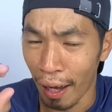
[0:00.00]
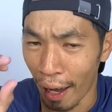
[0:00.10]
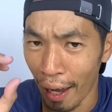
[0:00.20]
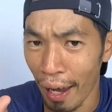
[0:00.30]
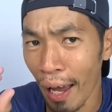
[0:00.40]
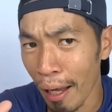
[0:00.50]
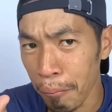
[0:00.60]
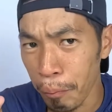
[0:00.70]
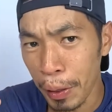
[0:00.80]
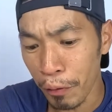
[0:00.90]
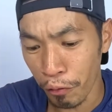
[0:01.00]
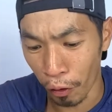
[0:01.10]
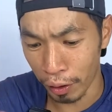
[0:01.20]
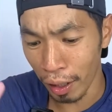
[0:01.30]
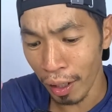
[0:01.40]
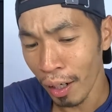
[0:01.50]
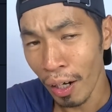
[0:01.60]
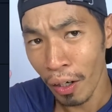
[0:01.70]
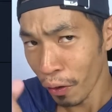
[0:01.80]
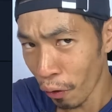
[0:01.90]
A and B for the
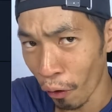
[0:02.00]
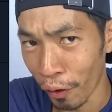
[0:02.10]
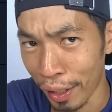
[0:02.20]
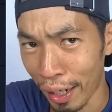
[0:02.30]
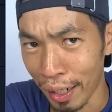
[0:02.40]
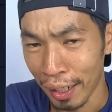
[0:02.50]
Koda.